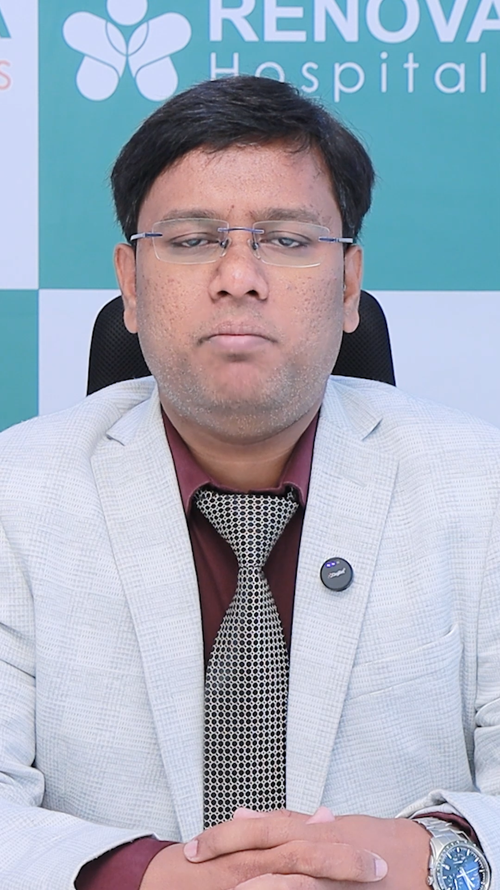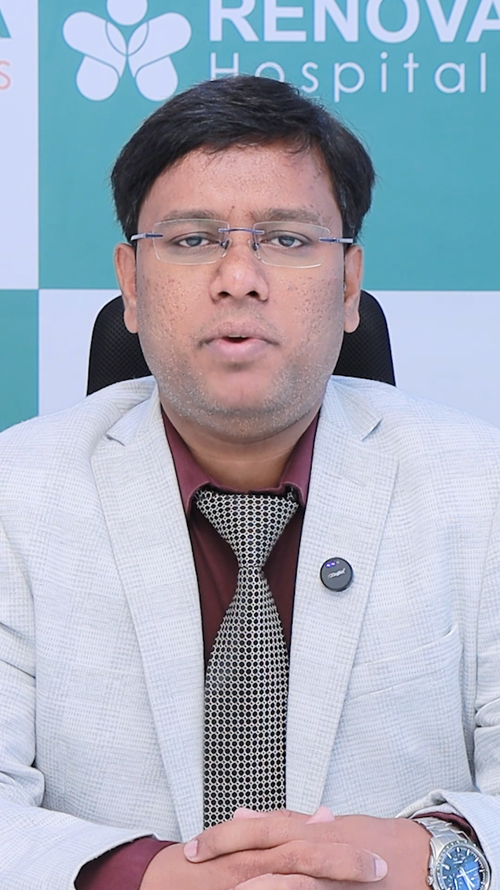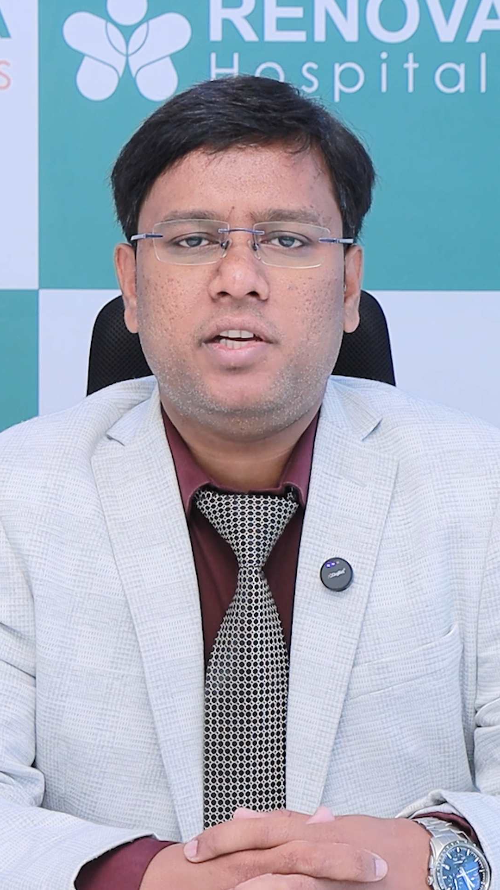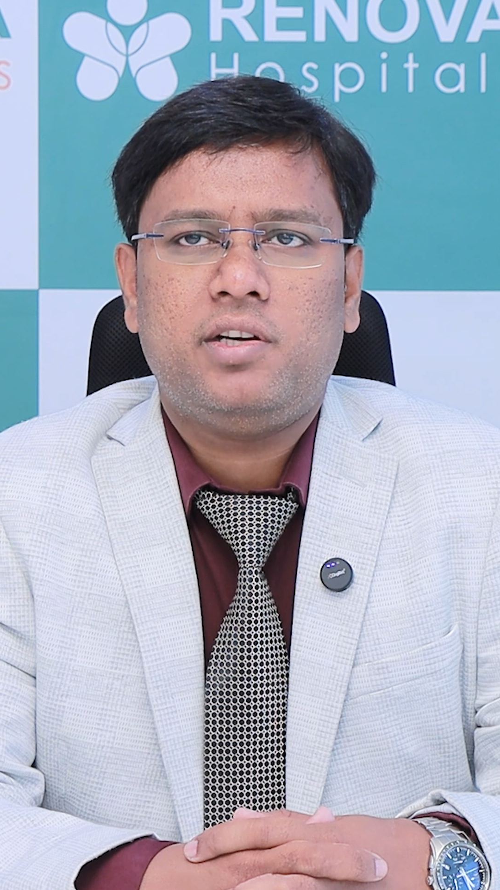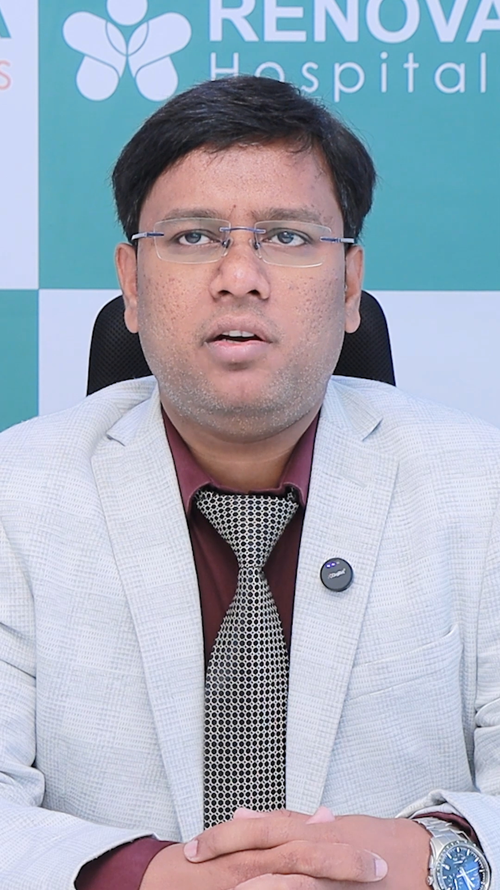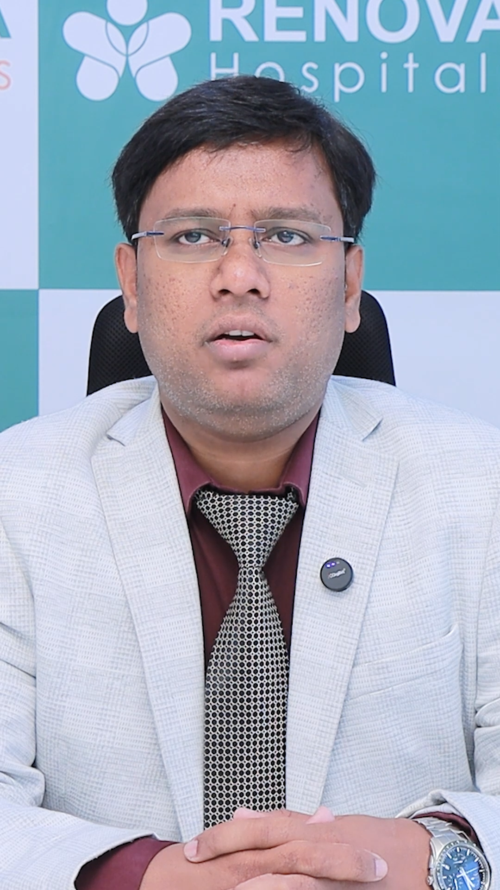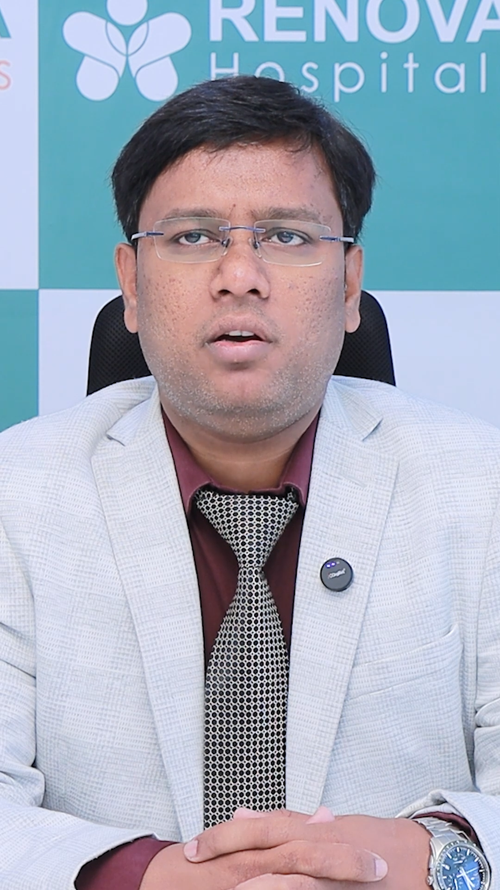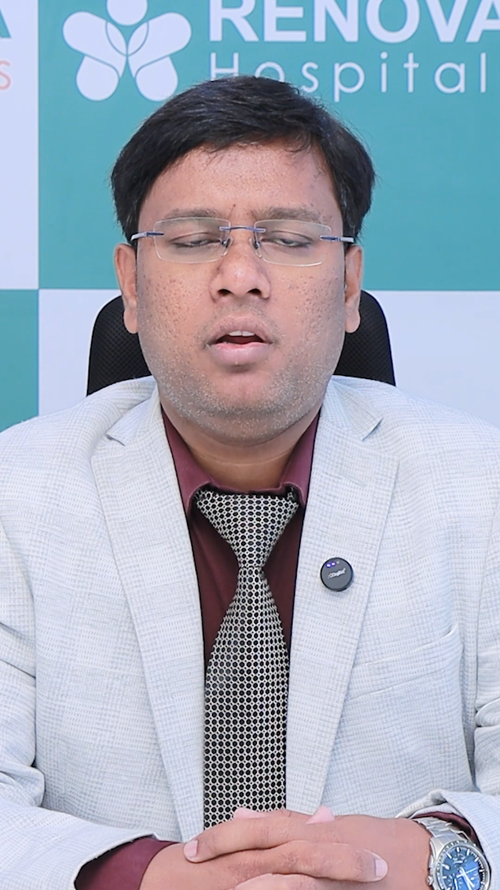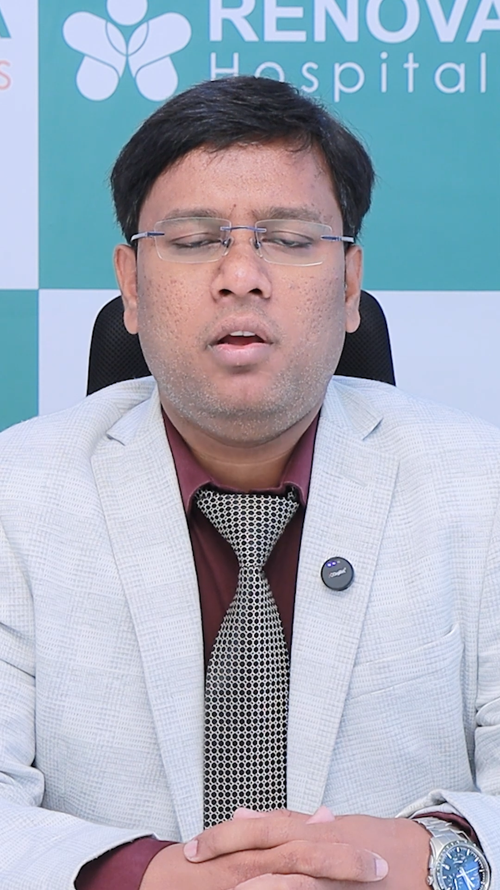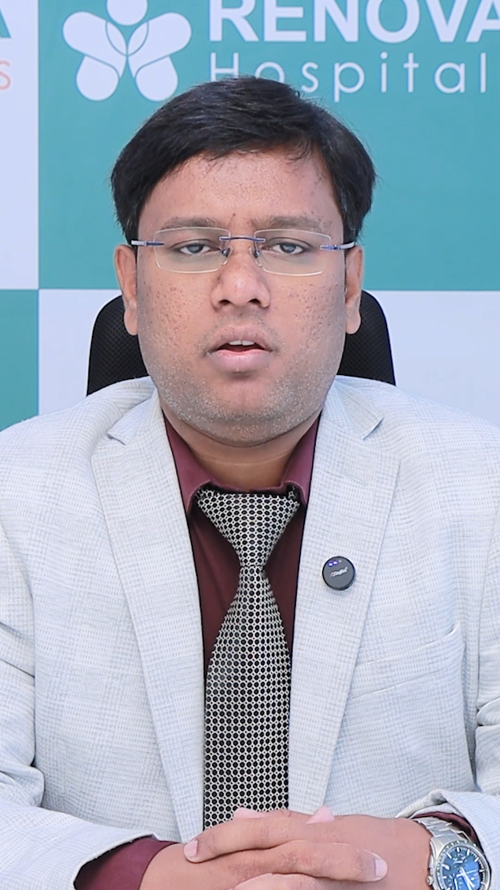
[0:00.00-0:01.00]
inpatient
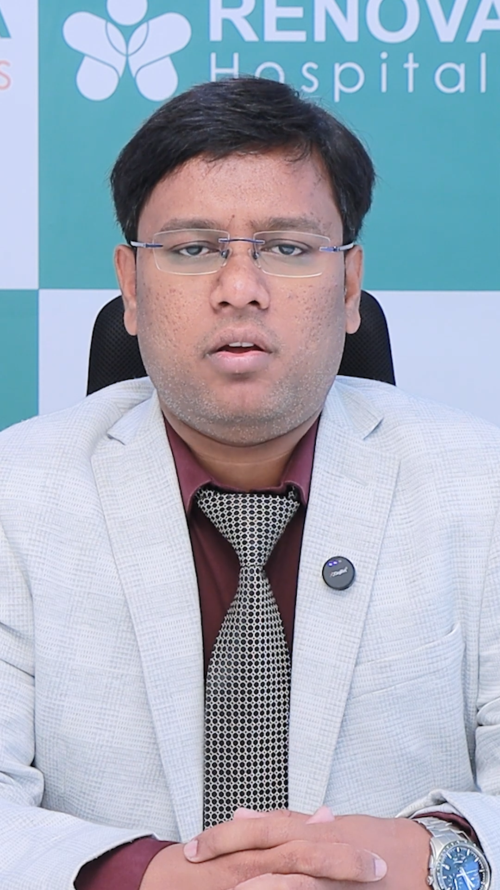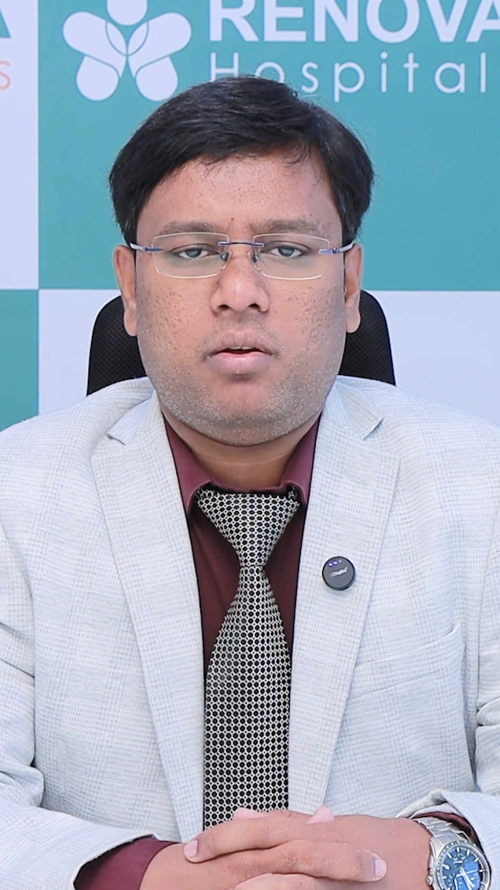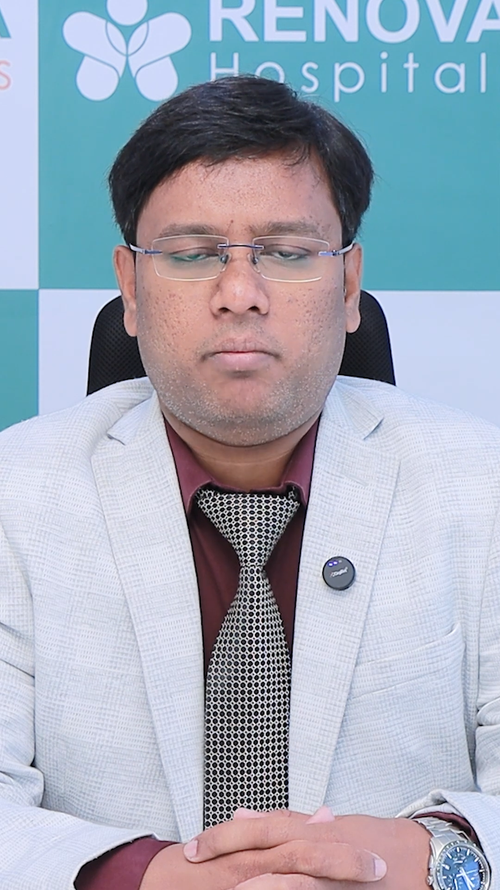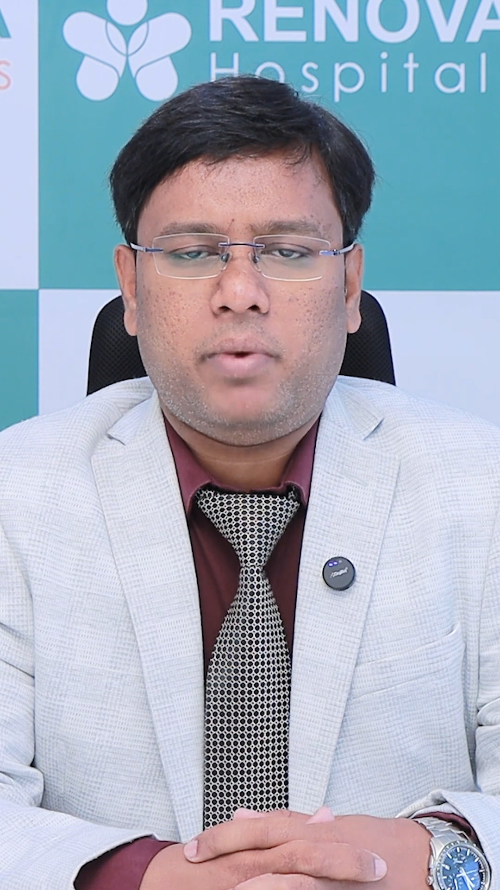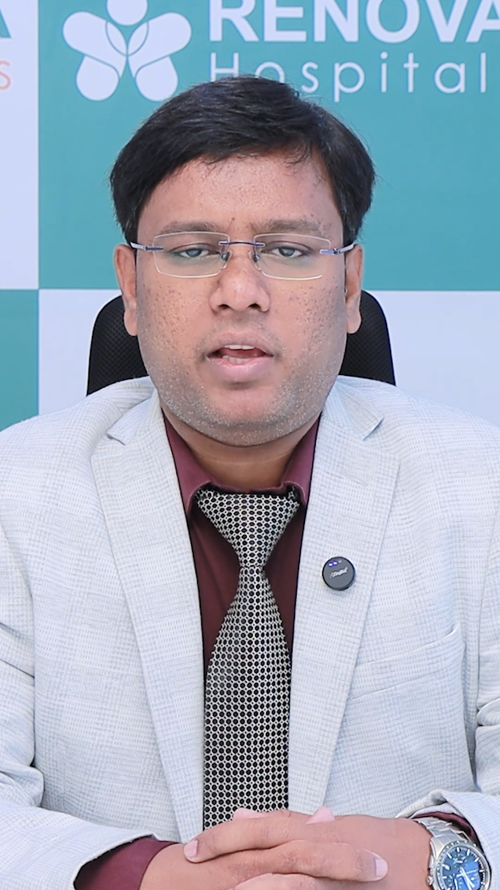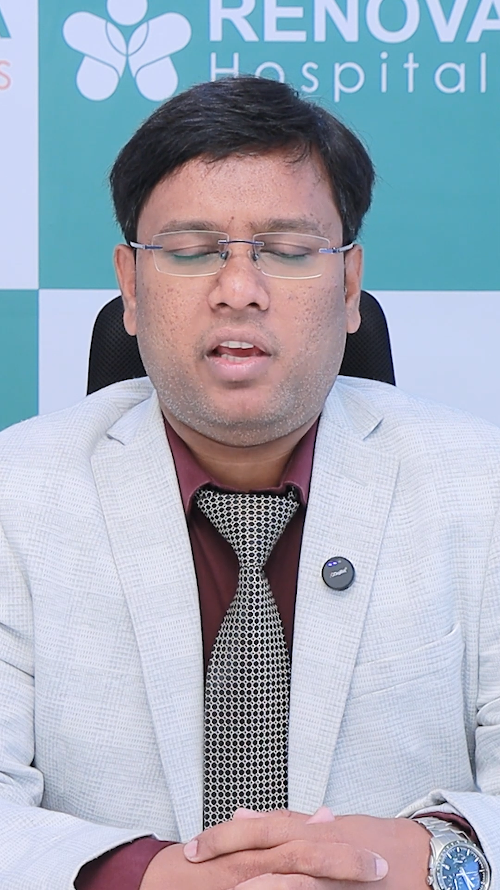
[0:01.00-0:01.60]
by